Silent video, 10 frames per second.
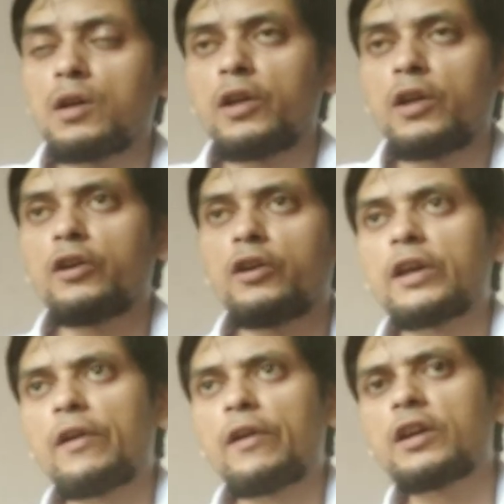
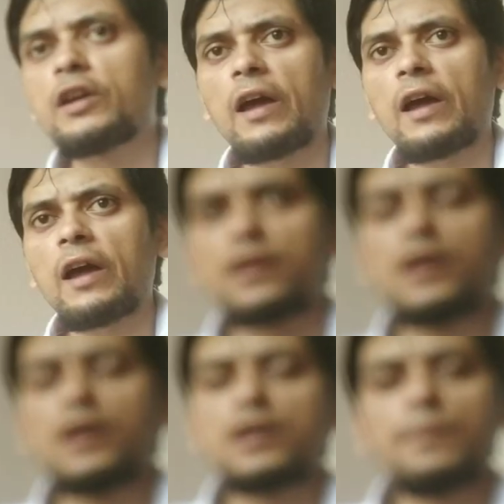hearing Reggie crying,
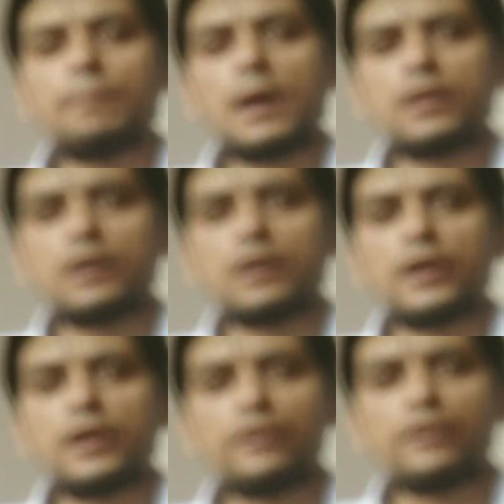the mother
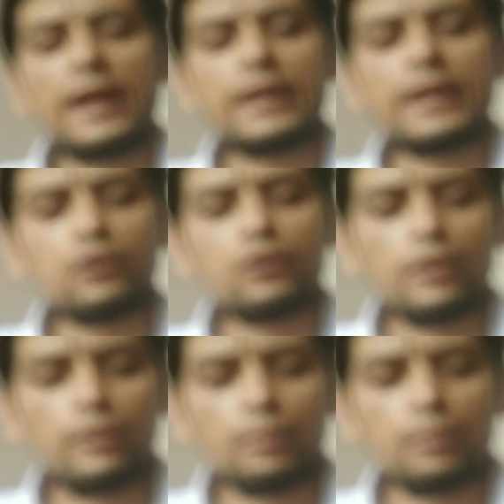ran into the
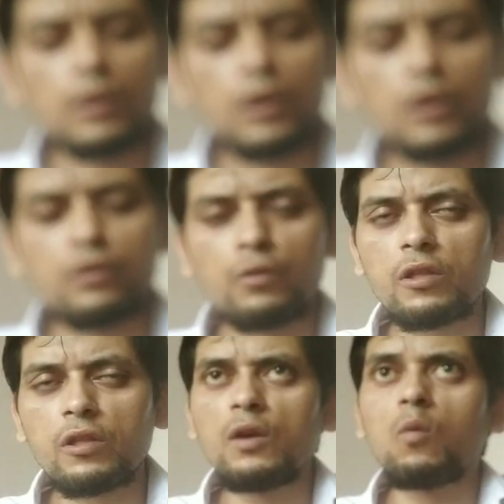room to
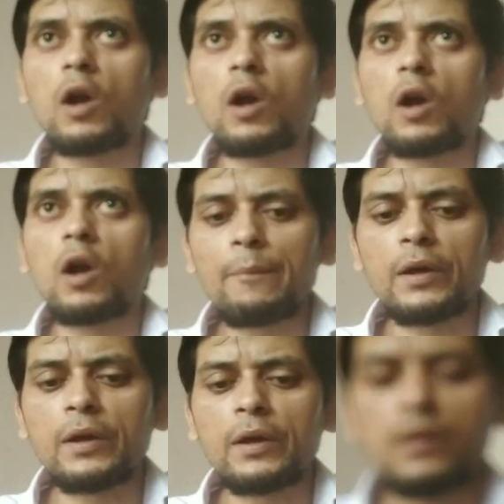see what had
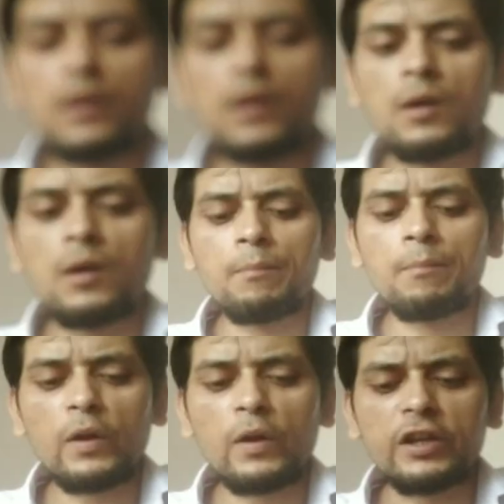happened.
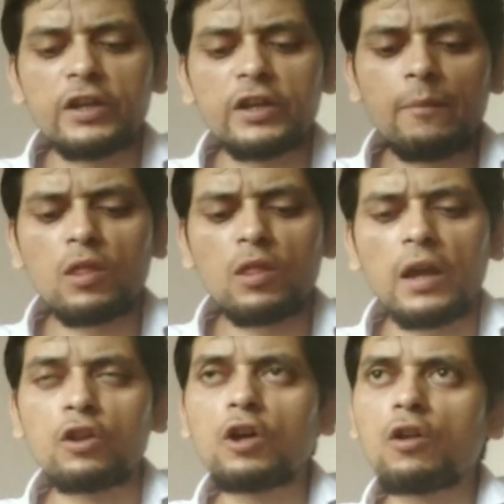But when she came
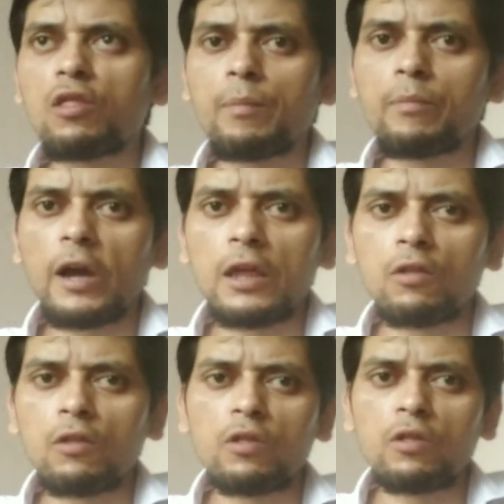inside, she got
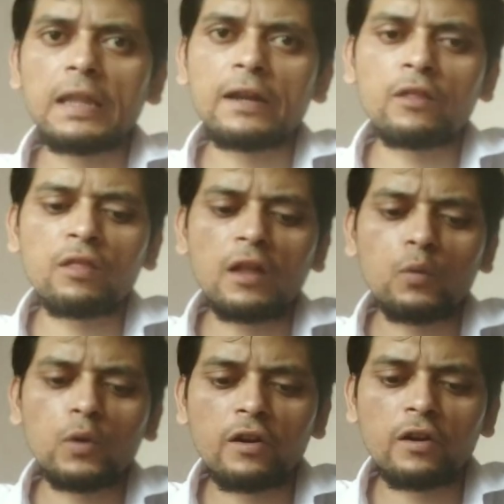surprised to see that her son
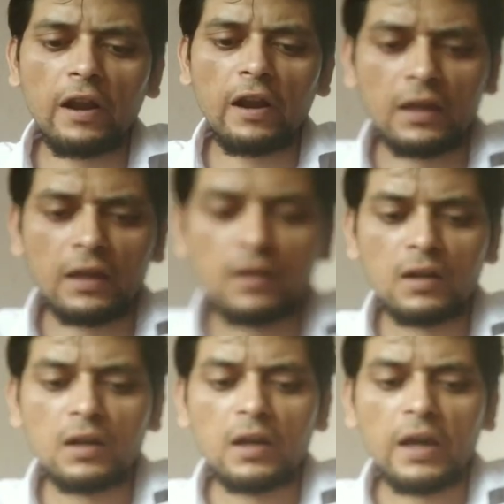was crying,
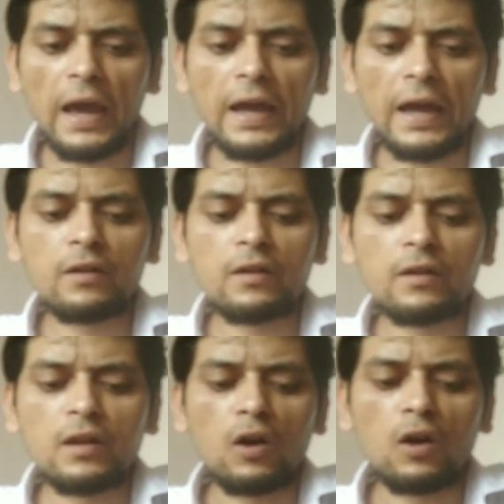and
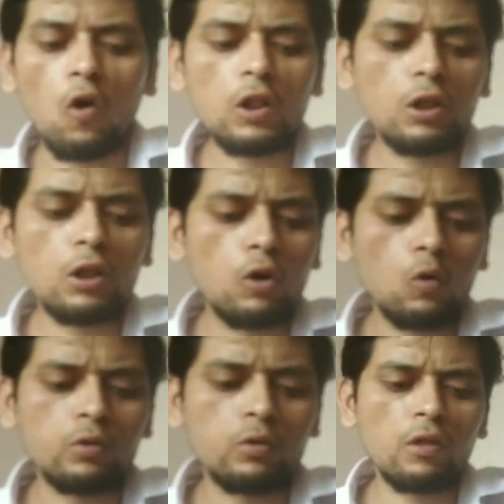all the
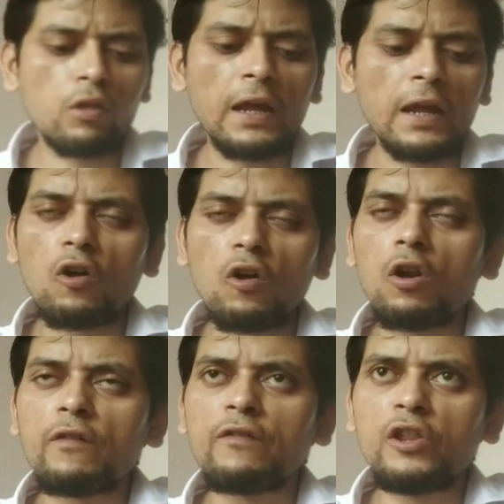clothes, that is all
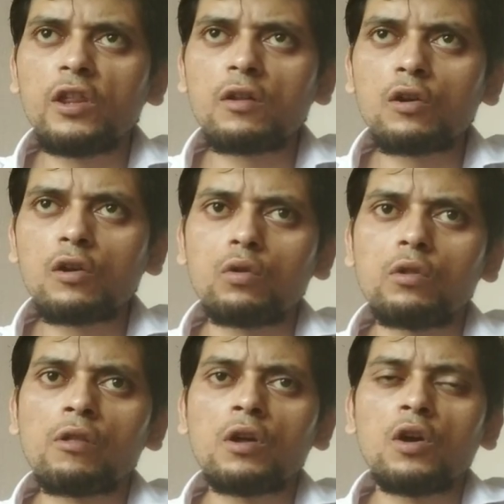of Reggie's
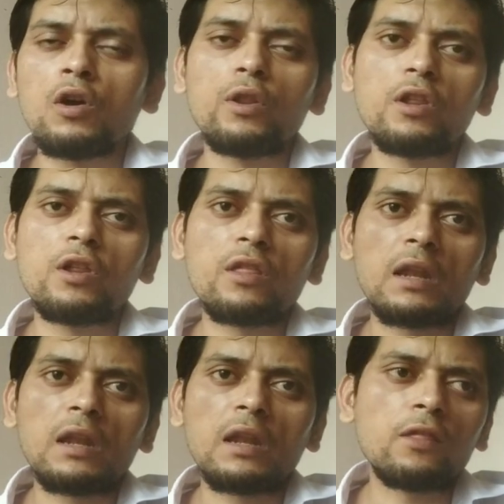clothes, was just
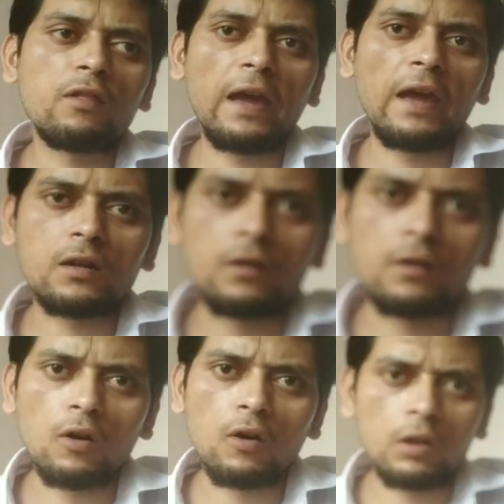lying scattered
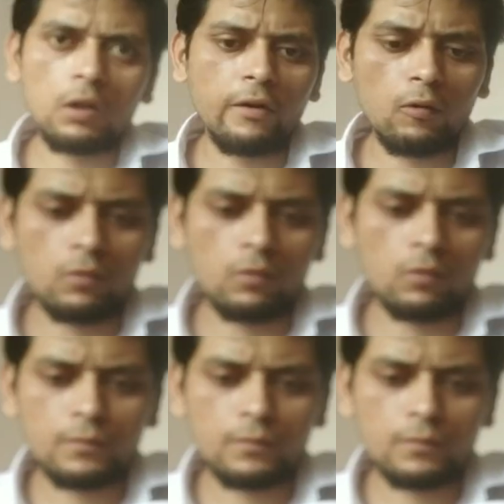on the ground.